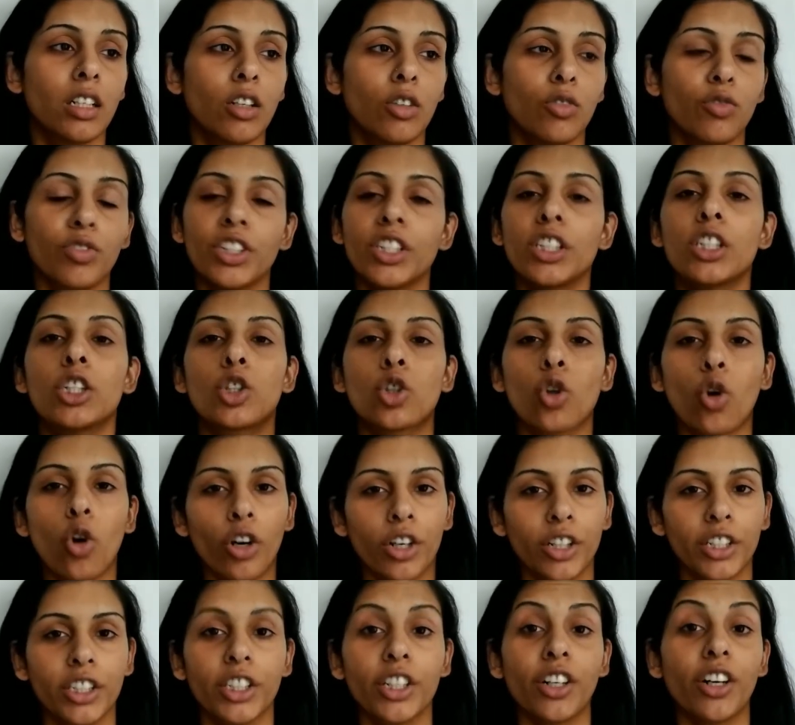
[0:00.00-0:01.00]

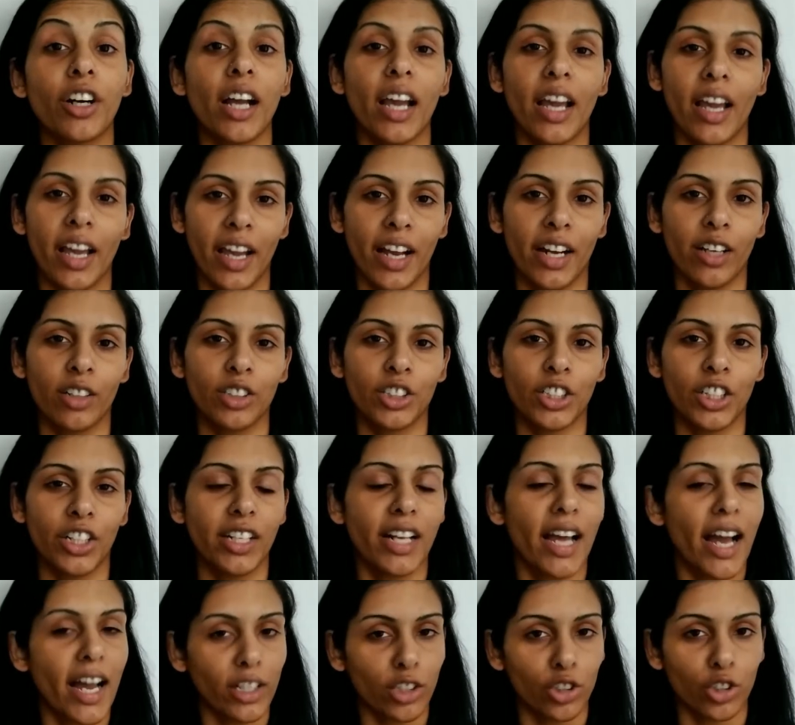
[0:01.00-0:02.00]
restored your hair to
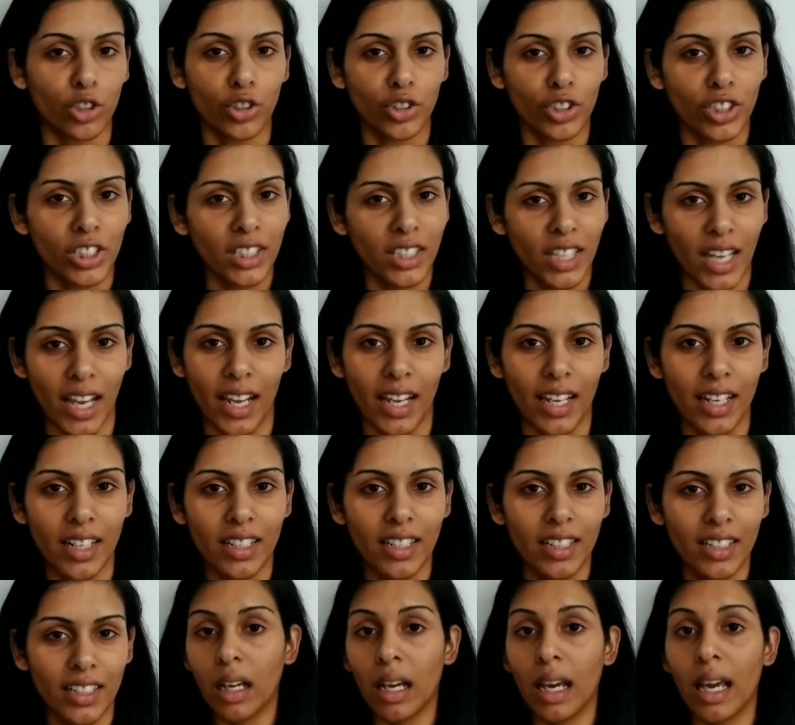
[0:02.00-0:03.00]
natural state.
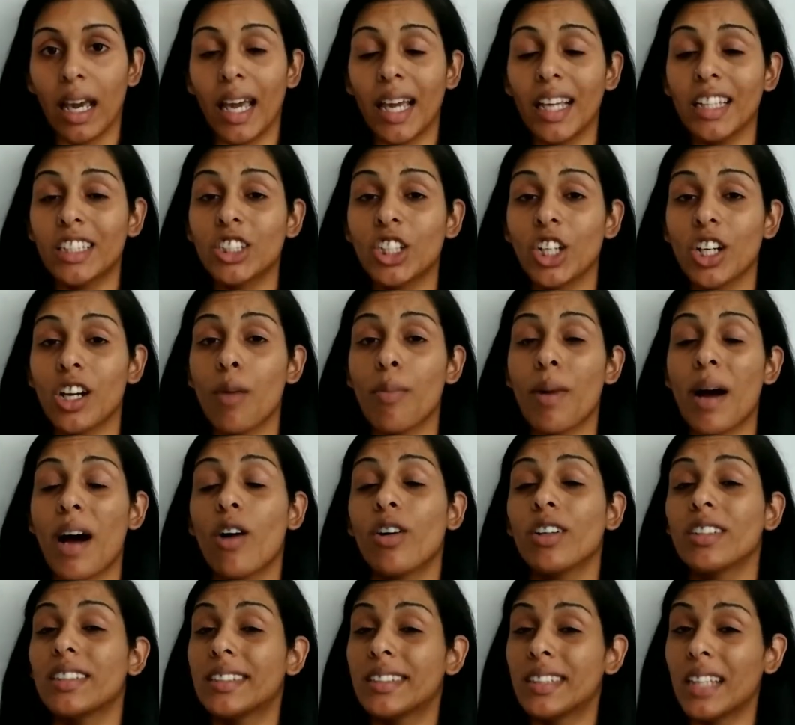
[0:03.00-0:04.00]
It took
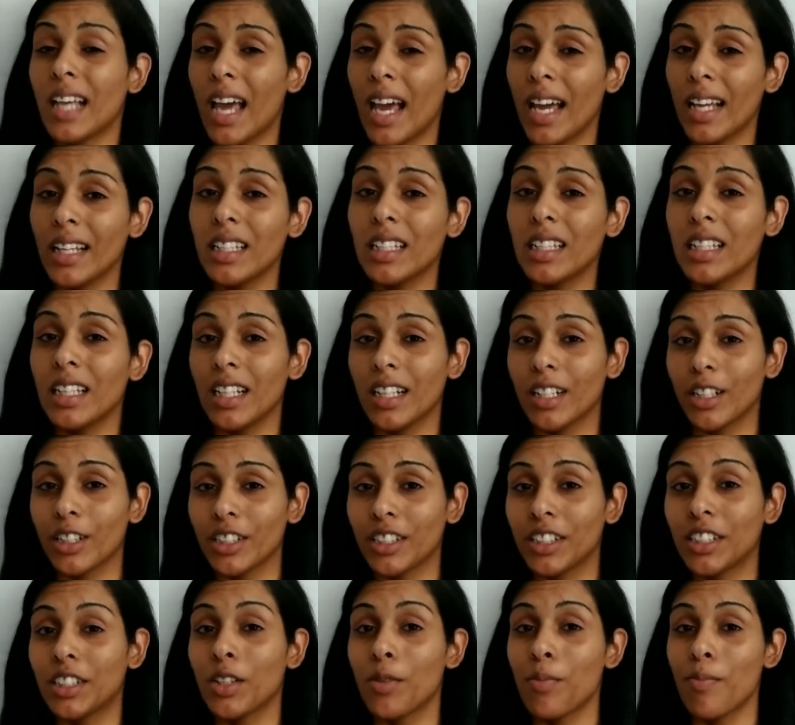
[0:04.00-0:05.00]
about 10
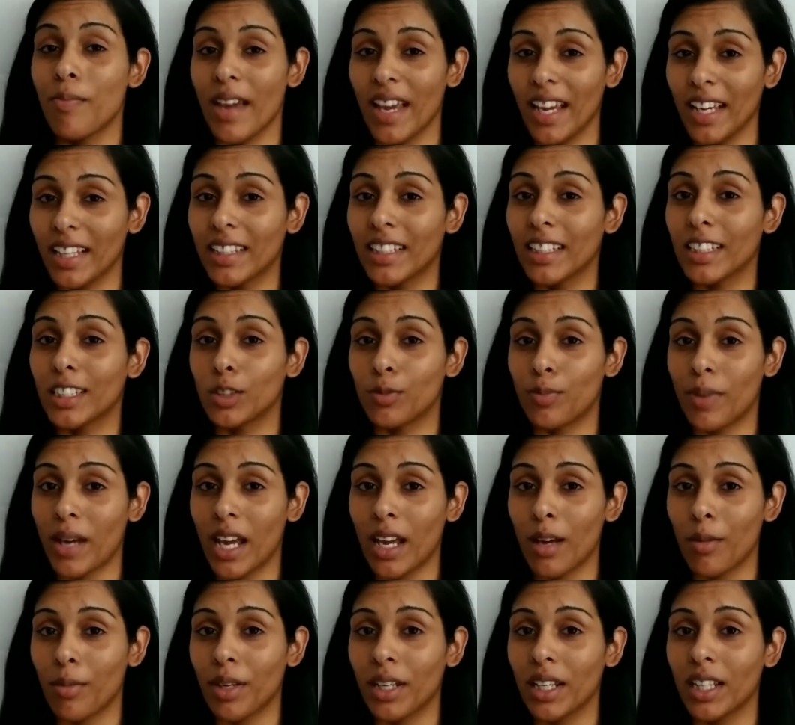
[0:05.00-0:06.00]
years to make this
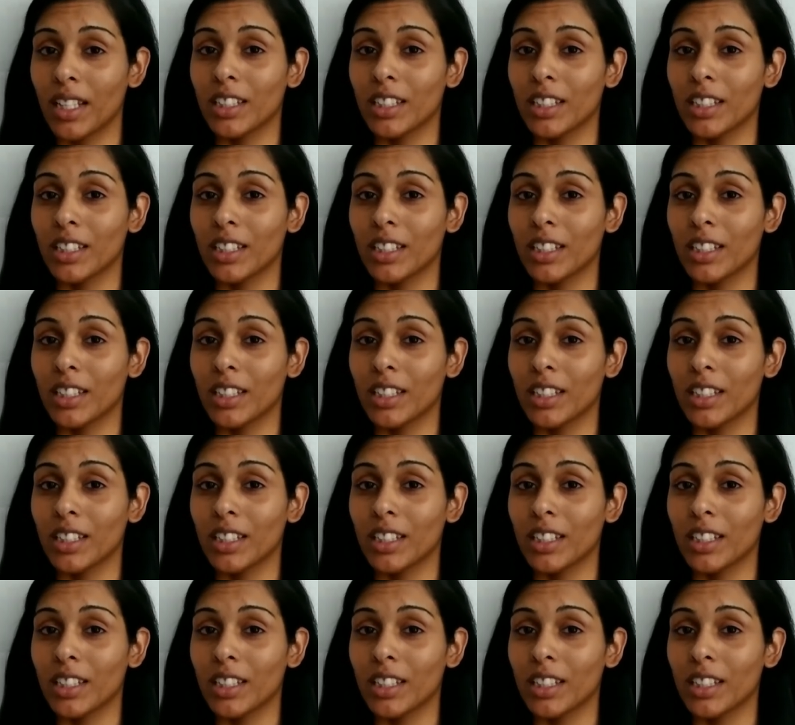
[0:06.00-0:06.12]
baby,